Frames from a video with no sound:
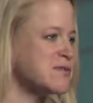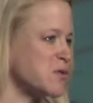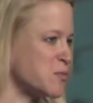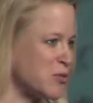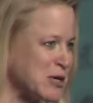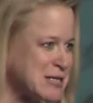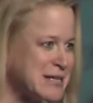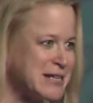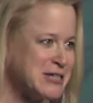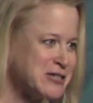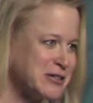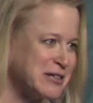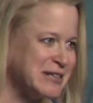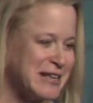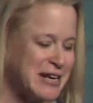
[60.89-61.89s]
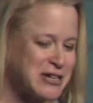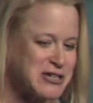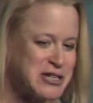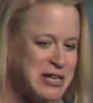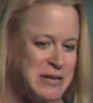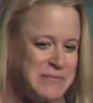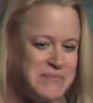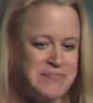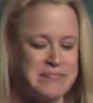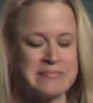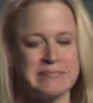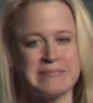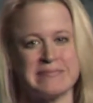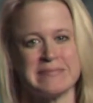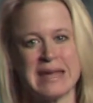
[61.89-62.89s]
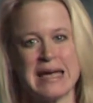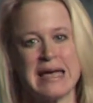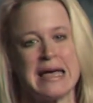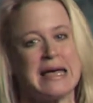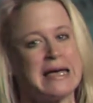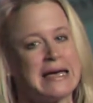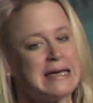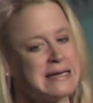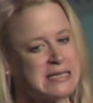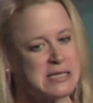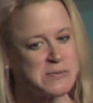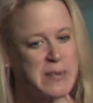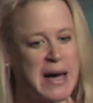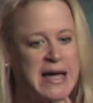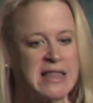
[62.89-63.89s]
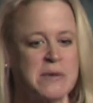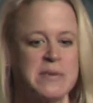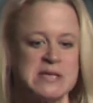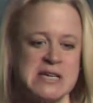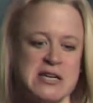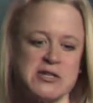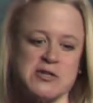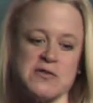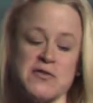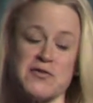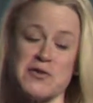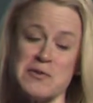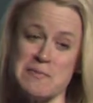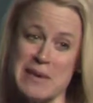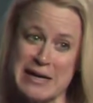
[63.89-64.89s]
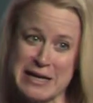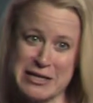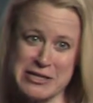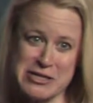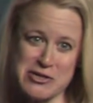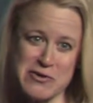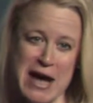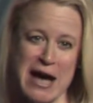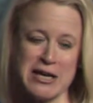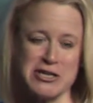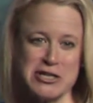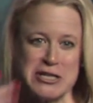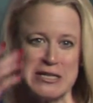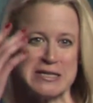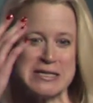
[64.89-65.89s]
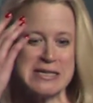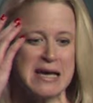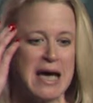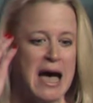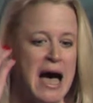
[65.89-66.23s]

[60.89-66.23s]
of a presidential election. And despite the potential for many distractions,